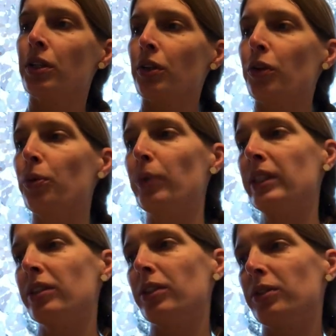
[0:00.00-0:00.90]
The
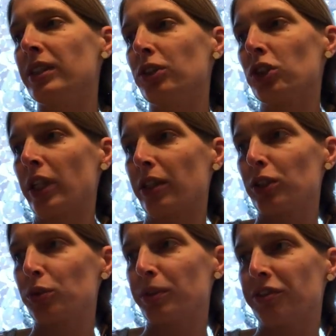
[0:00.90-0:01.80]
windows and
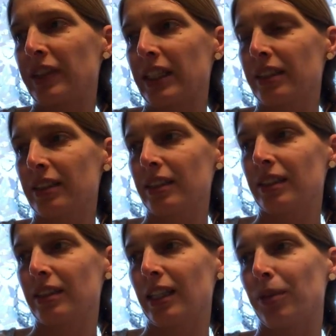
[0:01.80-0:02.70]
shutters were fixed,
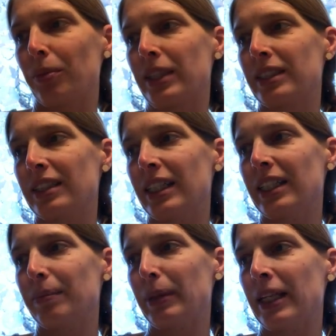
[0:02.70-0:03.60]
and once
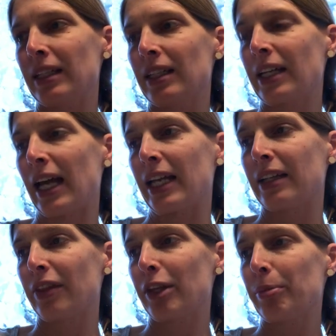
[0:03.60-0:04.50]
they
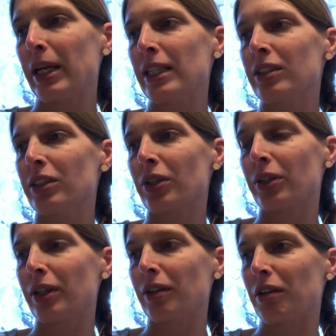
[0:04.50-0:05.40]
painted
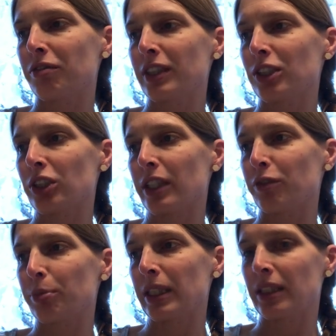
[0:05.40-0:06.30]
her a lovely shade
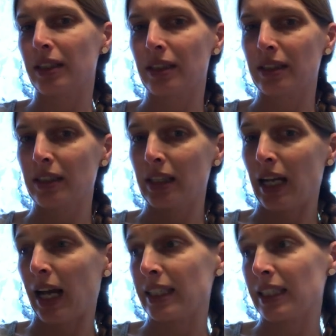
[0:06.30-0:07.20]
of pink.
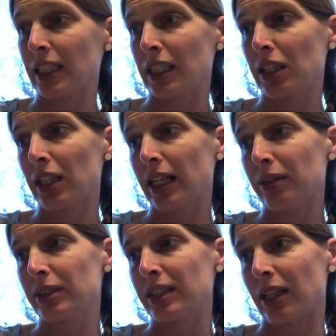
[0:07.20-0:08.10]
As the little
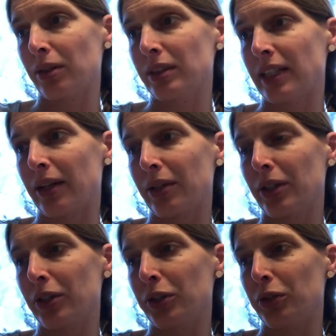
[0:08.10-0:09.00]
house settled down
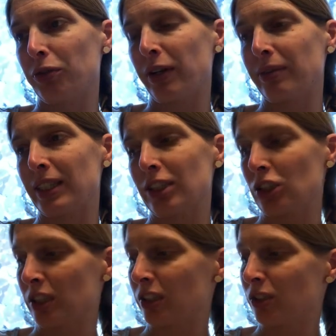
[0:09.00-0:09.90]
on her new
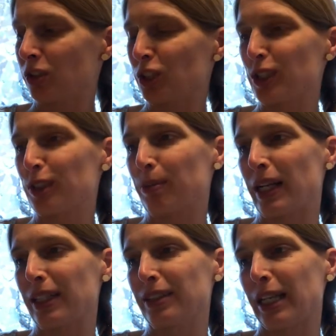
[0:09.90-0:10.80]
foundation, she
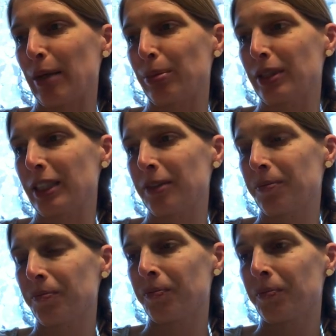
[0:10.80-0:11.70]
smiled happily.
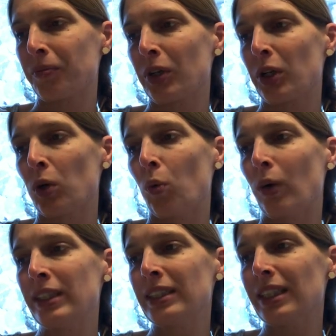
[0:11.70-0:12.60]

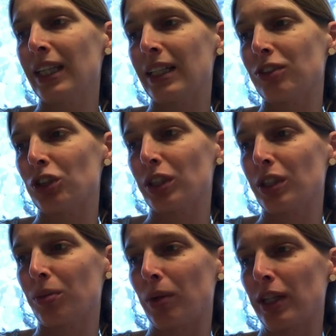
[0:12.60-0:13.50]
Once again she
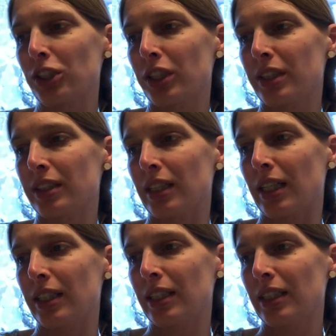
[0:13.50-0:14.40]
could watch the sun